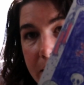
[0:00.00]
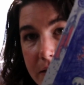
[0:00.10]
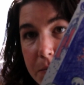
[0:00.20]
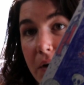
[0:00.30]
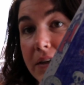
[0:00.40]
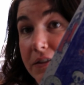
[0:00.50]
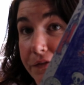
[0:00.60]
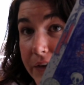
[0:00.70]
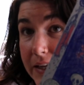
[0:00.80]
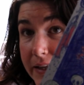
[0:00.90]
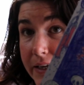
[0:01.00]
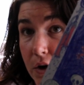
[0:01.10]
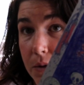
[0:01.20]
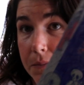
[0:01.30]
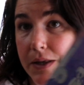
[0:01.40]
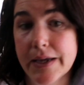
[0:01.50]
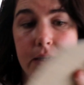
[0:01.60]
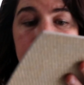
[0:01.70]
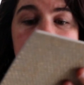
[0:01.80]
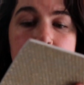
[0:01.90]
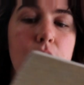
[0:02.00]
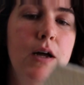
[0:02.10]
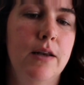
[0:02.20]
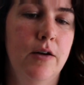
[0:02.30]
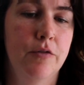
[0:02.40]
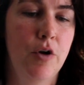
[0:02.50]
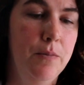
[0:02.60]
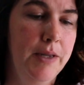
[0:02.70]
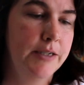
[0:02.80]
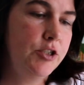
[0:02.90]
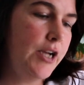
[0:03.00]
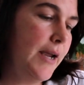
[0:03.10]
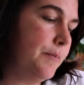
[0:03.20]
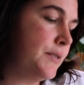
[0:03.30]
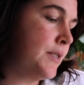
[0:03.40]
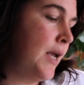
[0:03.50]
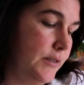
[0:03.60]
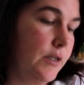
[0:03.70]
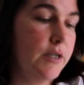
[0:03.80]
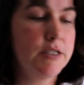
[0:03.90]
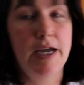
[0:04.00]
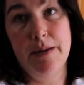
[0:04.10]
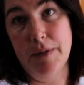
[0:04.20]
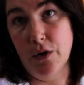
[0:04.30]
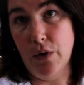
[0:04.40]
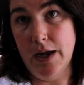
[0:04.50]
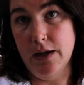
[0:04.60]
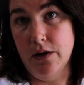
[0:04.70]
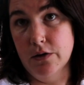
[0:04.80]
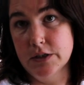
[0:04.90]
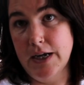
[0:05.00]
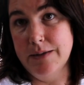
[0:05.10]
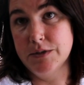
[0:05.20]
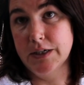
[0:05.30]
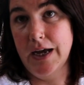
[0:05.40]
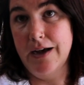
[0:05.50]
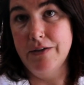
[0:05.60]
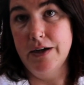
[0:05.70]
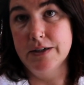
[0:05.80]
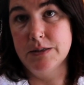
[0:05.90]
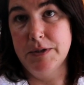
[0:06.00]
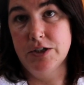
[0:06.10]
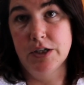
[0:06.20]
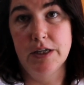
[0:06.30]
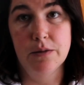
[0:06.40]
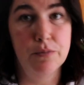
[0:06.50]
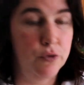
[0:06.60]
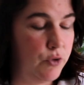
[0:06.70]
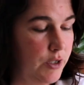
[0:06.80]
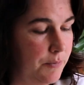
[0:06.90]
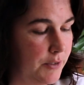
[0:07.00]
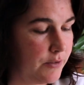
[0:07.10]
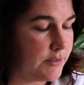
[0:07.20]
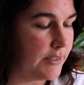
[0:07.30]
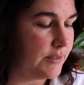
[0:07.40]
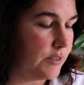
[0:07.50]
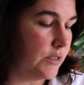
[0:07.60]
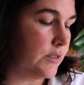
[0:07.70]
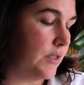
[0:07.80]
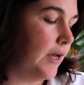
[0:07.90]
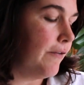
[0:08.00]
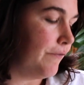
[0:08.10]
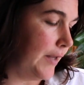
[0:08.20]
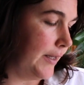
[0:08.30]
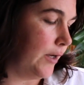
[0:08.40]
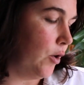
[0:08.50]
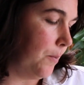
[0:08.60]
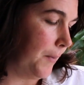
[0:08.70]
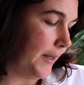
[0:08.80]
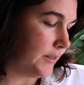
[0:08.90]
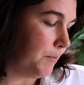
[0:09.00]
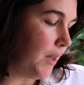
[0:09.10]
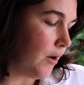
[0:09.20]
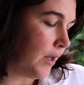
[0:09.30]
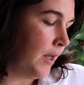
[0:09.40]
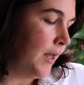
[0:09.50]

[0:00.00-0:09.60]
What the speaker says: this block is fairly complex. It's got a lot of complex shapes. It's going to take me quite a long time to carve out, especially the border, because it's just a fairly complex block.